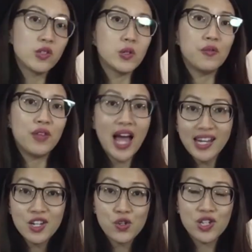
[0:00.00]
So if that
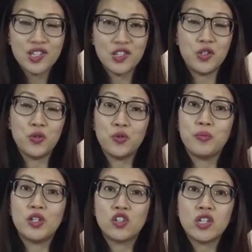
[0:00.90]
interests you,
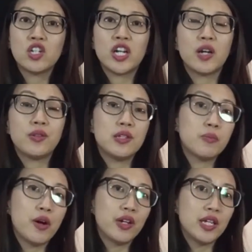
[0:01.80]
be sure to check out the
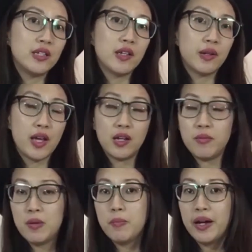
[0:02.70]
Inspired Keys
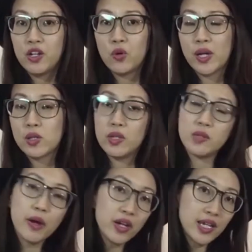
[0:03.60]
Academy by going to
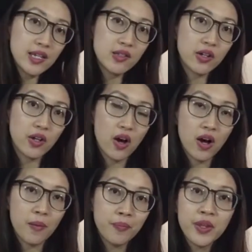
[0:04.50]

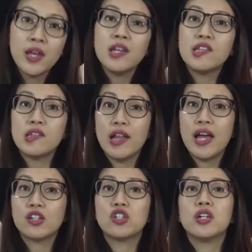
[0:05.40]

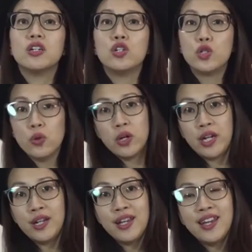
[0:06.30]

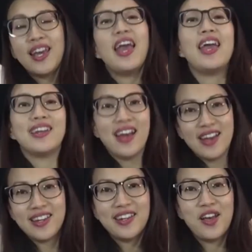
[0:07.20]
inspiredkeys.com/join, and
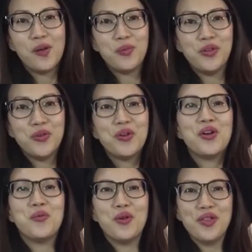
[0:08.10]
I can help
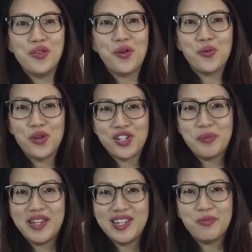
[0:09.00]
you with your
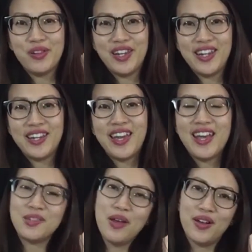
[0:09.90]
worship keys playing
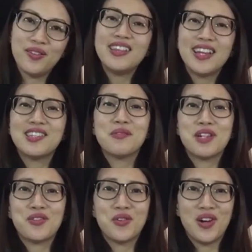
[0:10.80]
as well. Thanks so
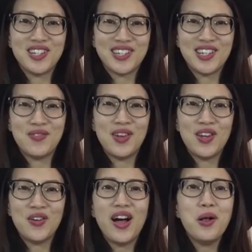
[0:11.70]
much for watching this
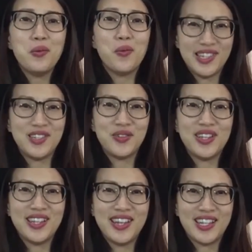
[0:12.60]
video. I'll see you
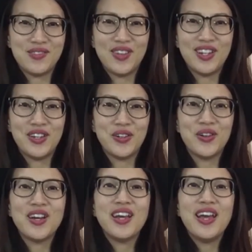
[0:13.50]
in the next video.